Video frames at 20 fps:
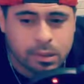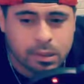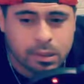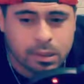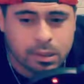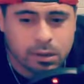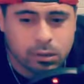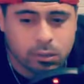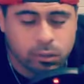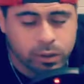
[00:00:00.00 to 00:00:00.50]

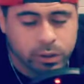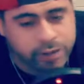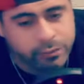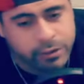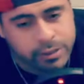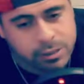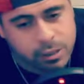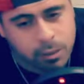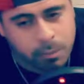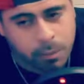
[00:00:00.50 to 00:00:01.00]
what if he
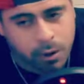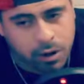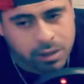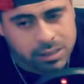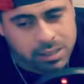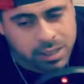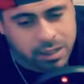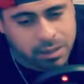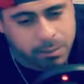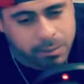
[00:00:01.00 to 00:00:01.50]
took parts
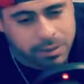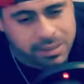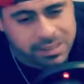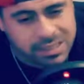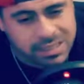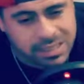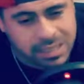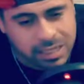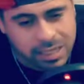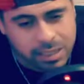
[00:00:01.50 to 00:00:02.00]
out of the
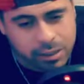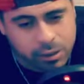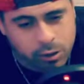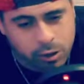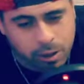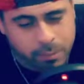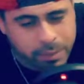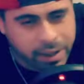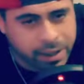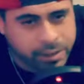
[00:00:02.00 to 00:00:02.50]
PC?
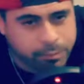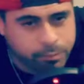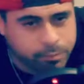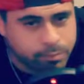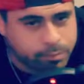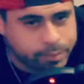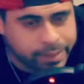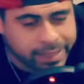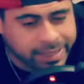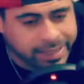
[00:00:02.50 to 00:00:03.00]
I'm not
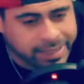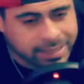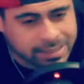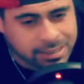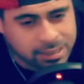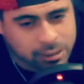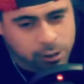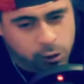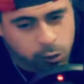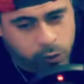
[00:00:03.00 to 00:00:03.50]
big into
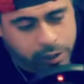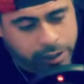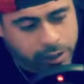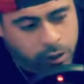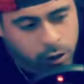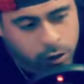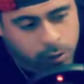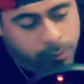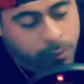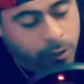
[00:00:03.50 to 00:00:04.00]
knowing all
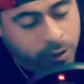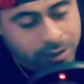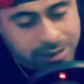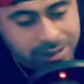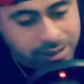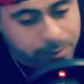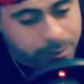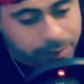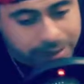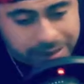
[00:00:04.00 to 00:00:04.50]
the parts on
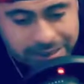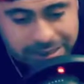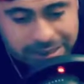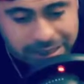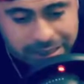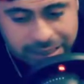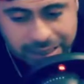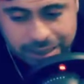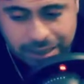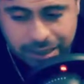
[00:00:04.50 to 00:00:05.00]
a
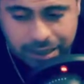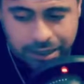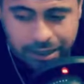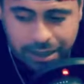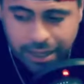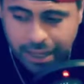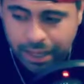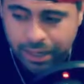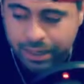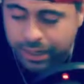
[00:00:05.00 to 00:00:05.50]
PC, none of
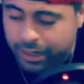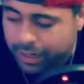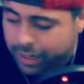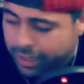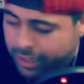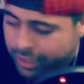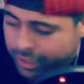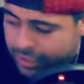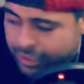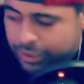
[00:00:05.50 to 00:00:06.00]
that.
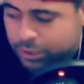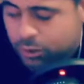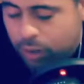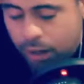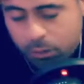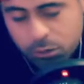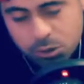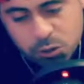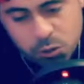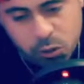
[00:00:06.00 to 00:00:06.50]
So I
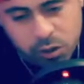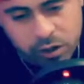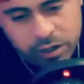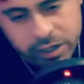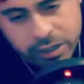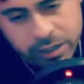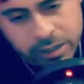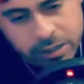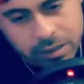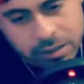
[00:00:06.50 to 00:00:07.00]
was
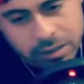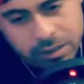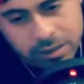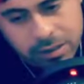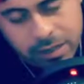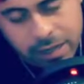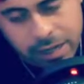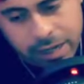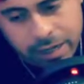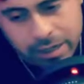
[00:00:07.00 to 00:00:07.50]
worried,
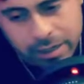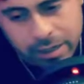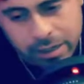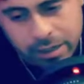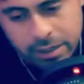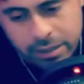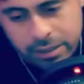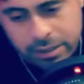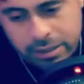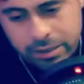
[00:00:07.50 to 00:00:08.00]
and
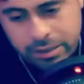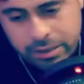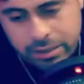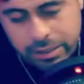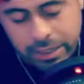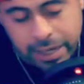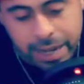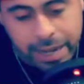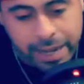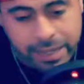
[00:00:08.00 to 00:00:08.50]
the
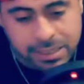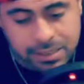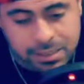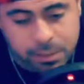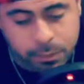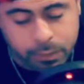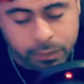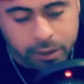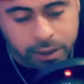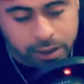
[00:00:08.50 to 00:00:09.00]
guy ends
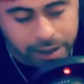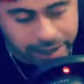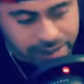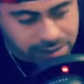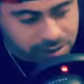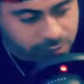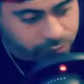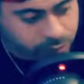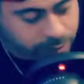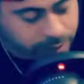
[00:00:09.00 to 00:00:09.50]
up
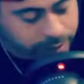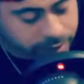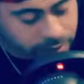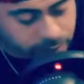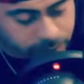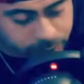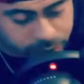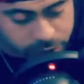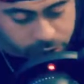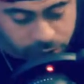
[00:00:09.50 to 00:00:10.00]
asking for my
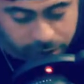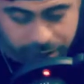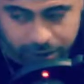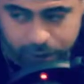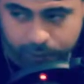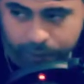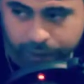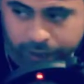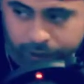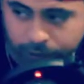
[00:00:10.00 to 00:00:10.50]
number, so I gave him
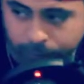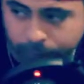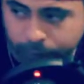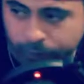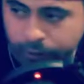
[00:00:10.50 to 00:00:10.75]
my number,